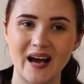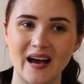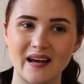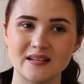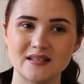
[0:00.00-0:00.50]

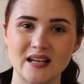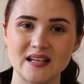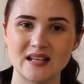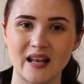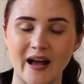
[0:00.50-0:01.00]
and
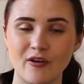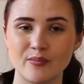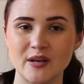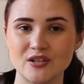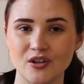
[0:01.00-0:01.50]
it's allowed
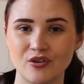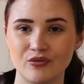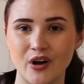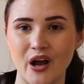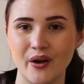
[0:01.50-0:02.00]
me to
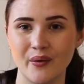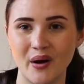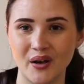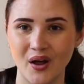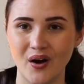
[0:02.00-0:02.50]
grow
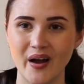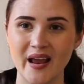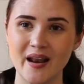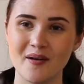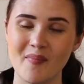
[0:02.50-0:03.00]
a lot
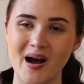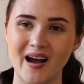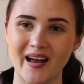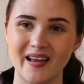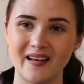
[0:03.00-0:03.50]
in
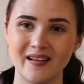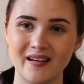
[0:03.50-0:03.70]
my